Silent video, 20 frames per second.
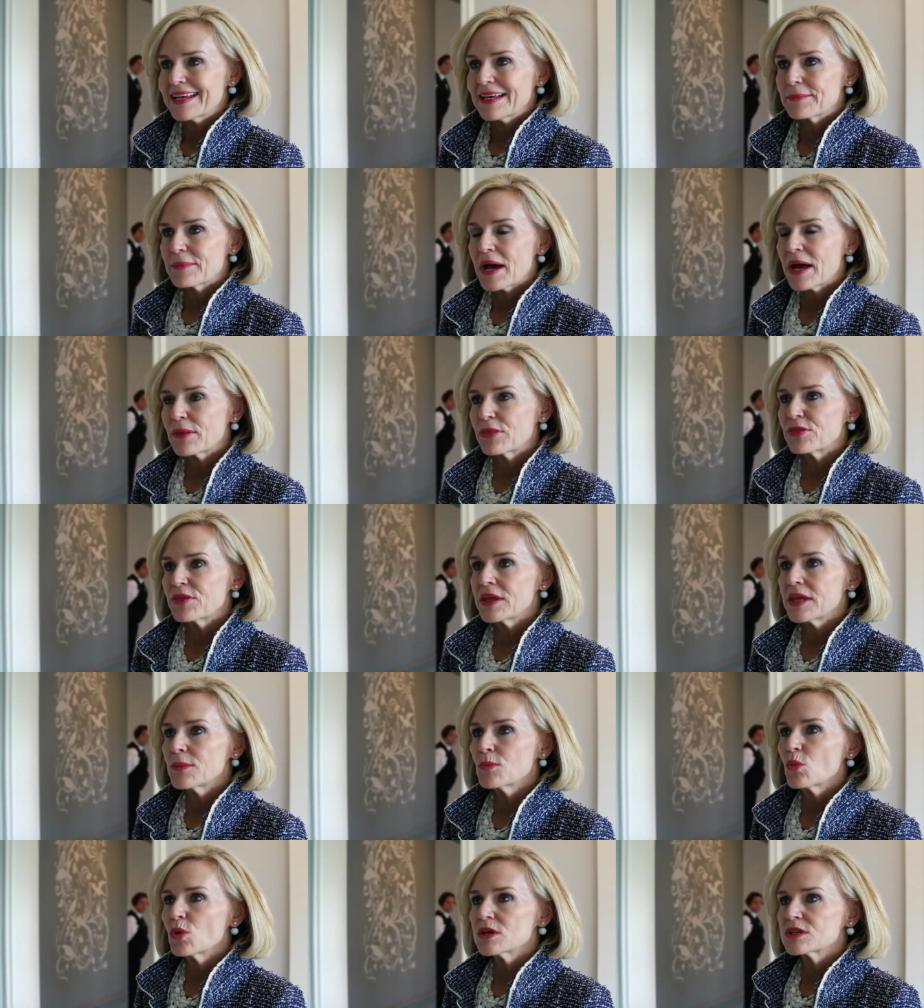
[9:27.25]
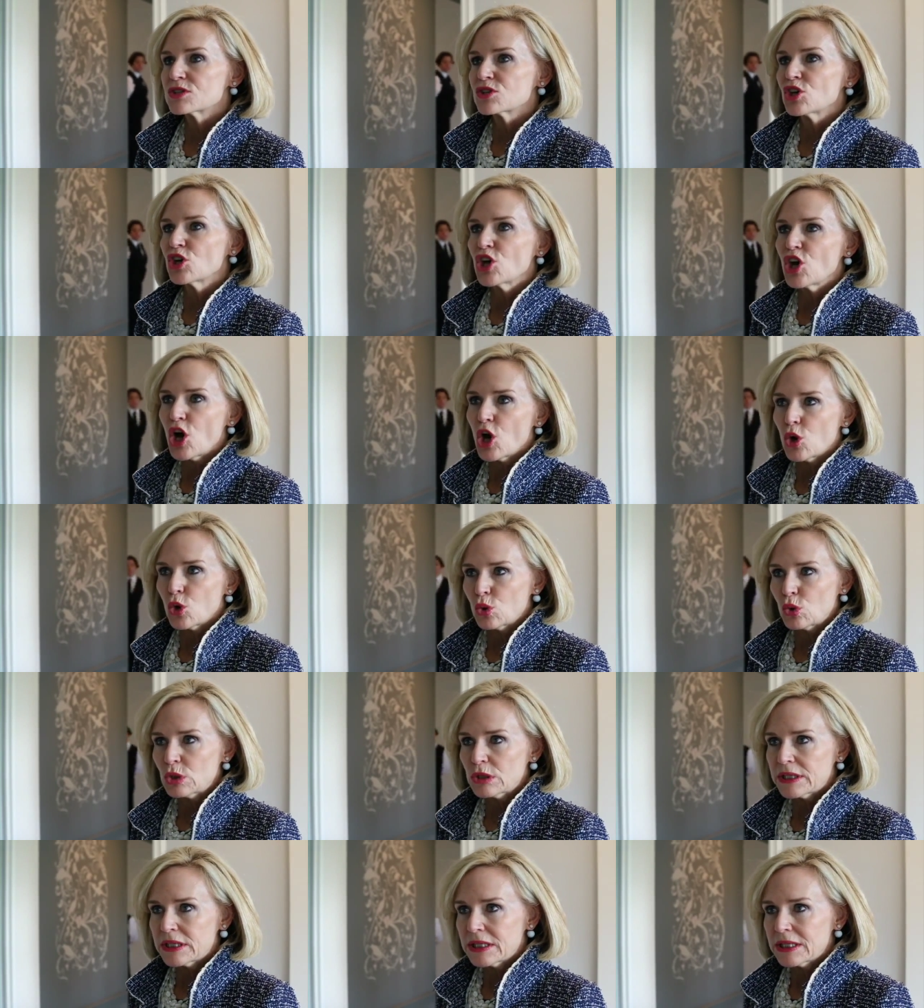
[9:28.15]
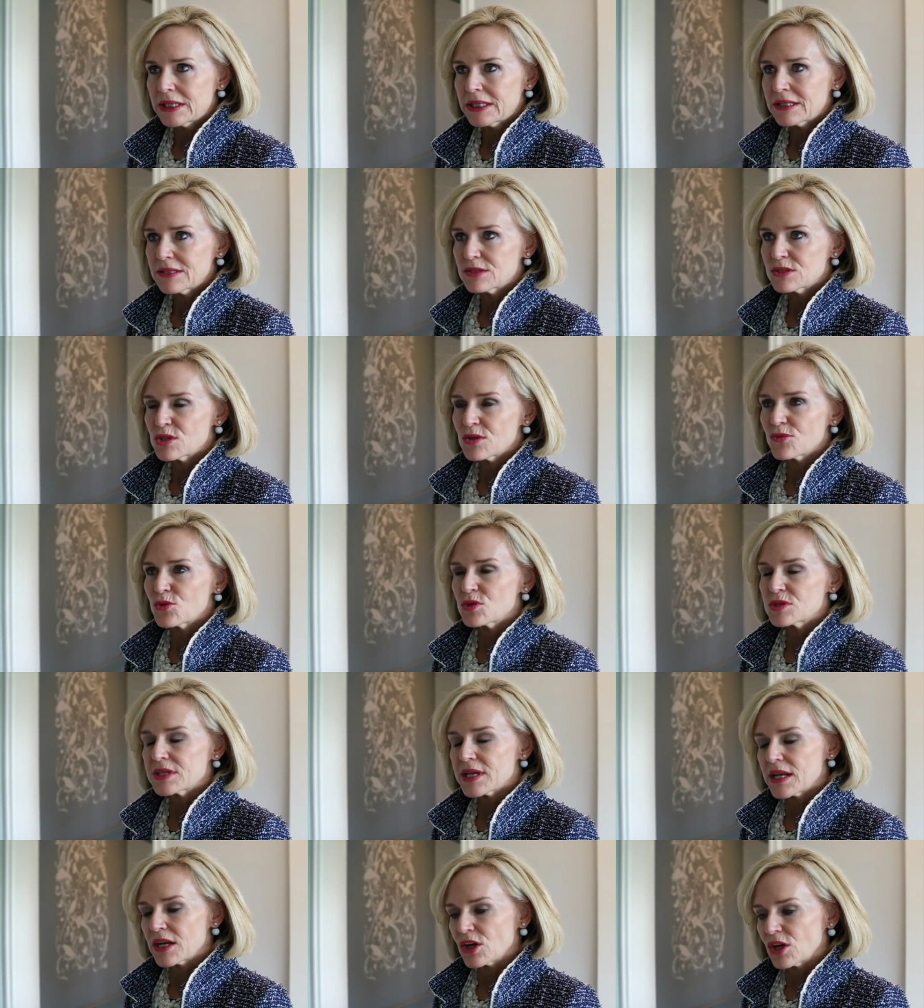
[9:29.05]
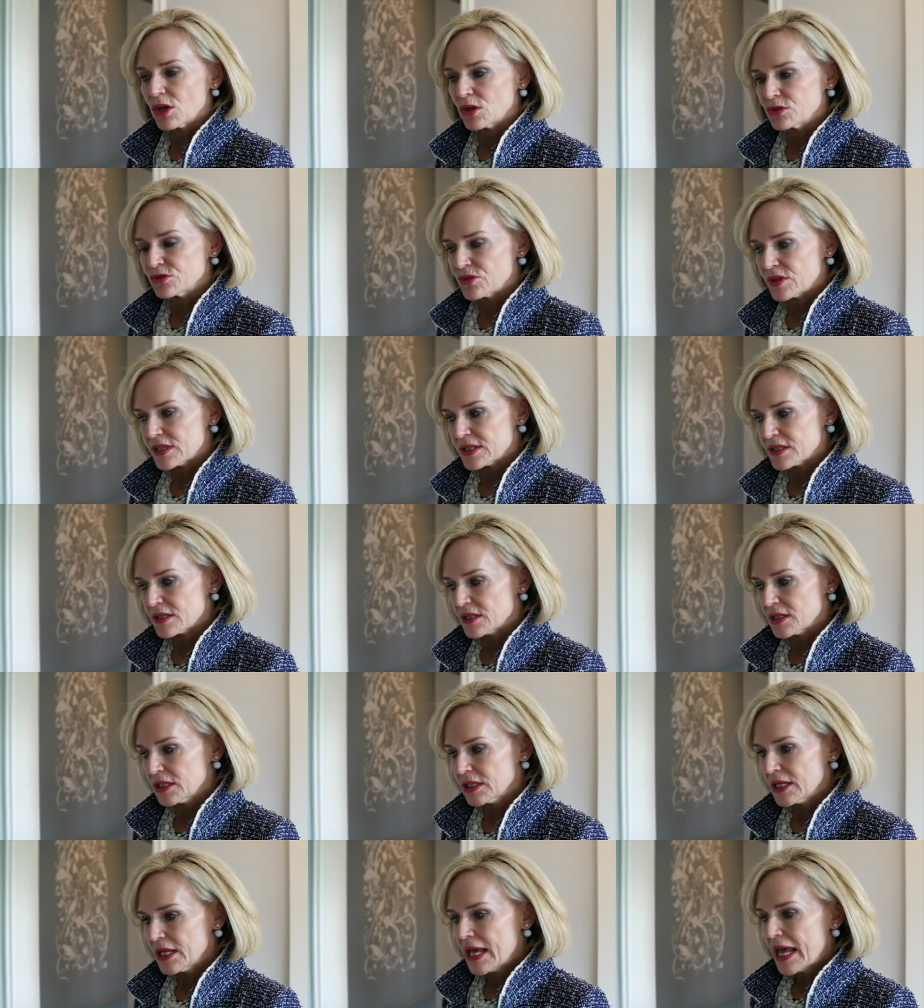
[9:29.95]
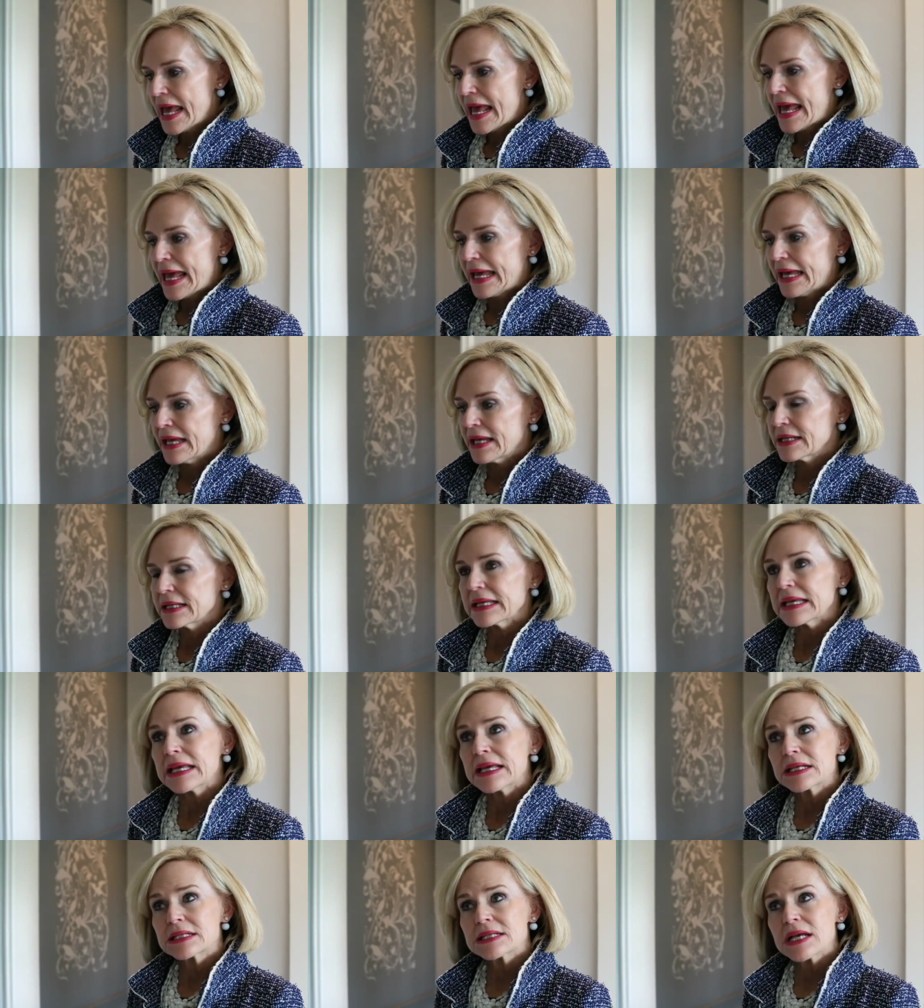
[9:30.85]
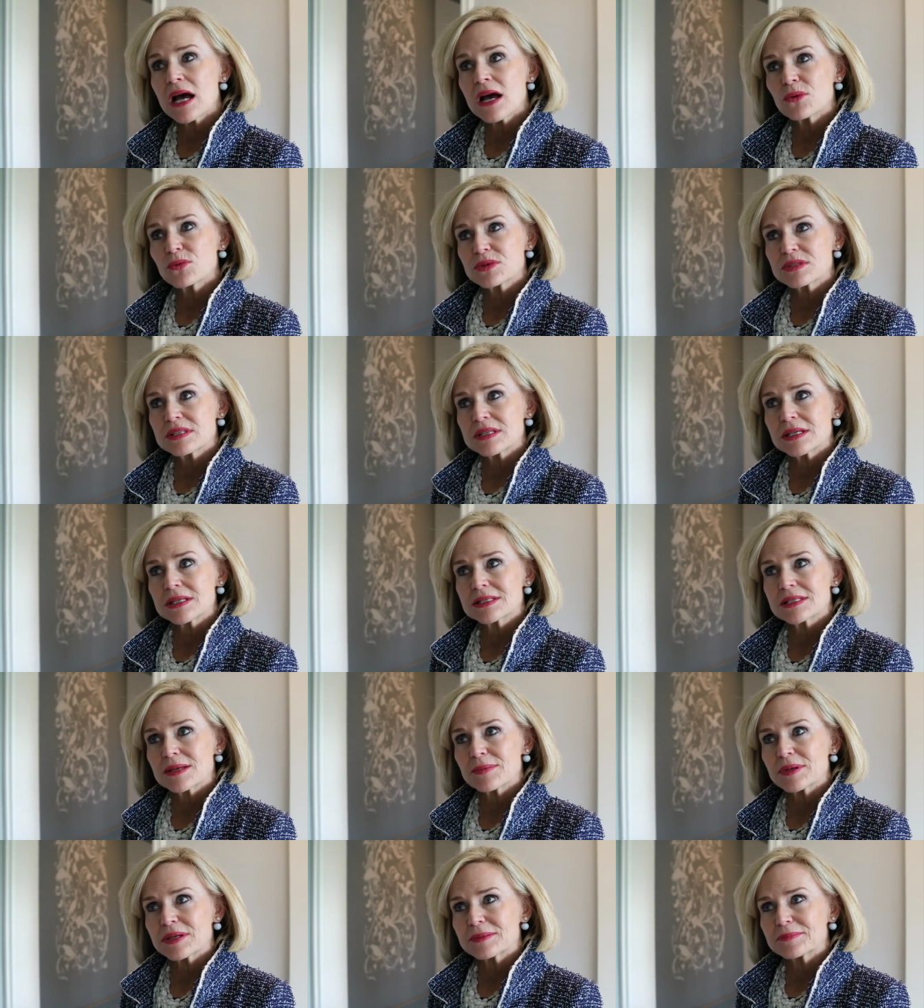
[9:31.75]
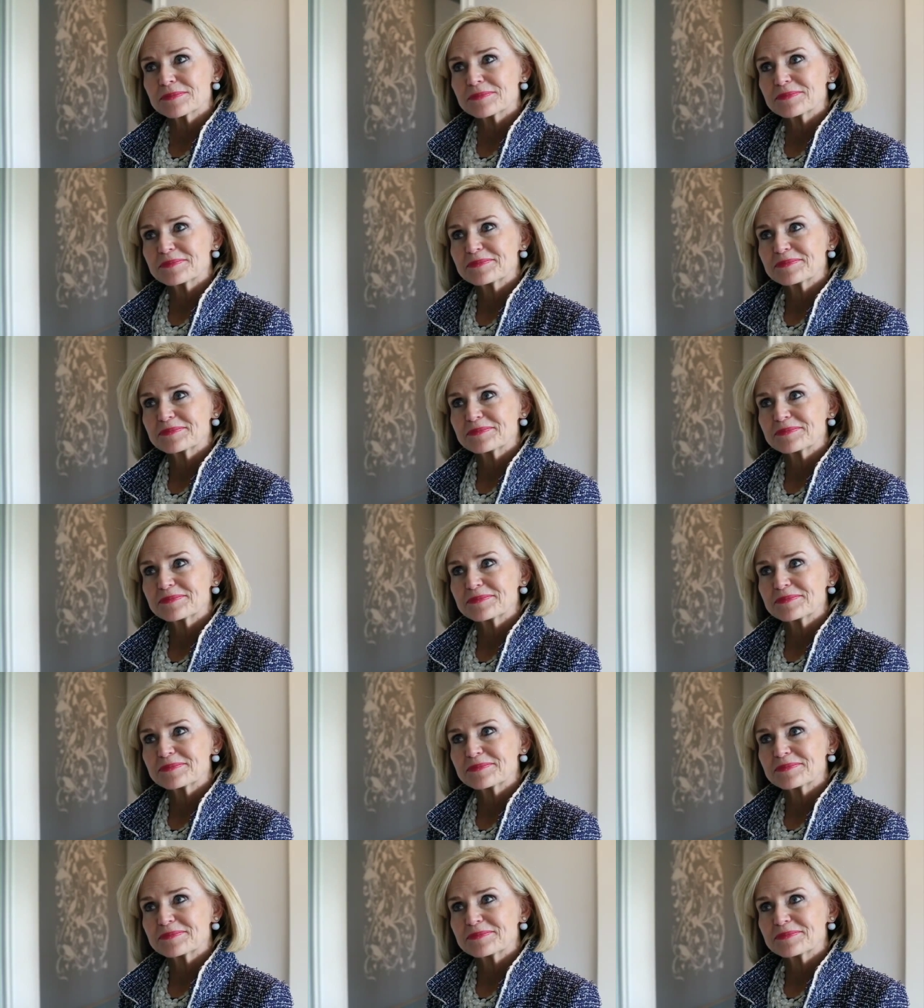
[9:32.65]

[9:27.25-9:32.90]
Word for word: My theme was gold, so of course I had a gold dress on, and King Tut was the exhibit.